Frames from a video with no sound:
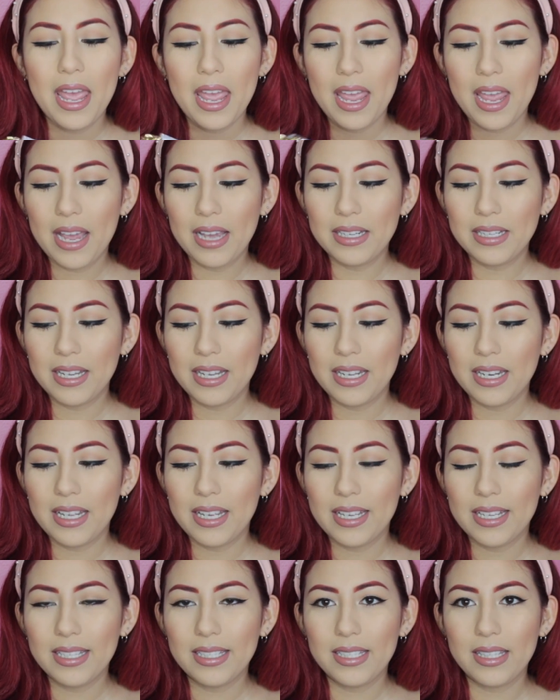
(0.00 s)
and it
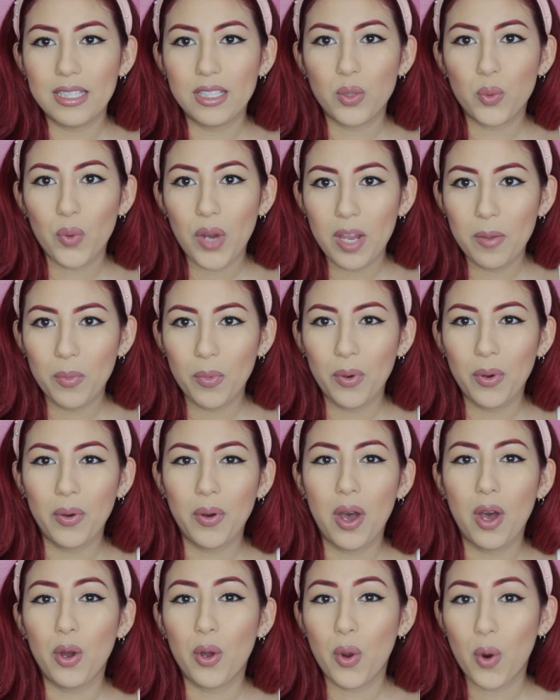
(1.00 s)
is this
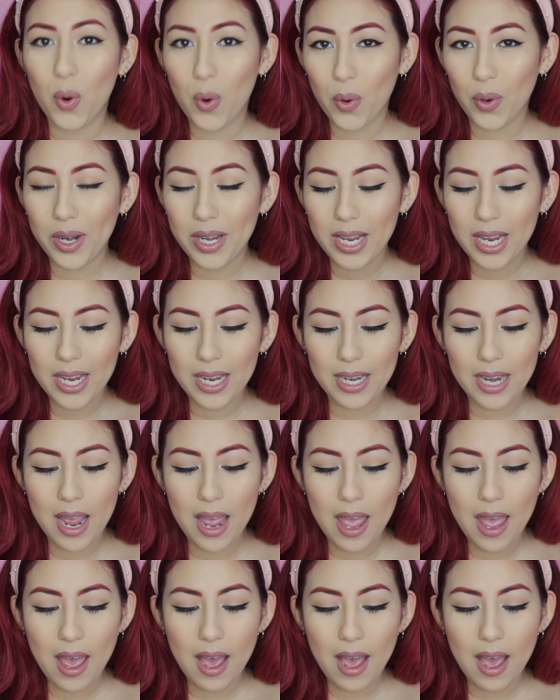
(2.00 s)
rainbow accordion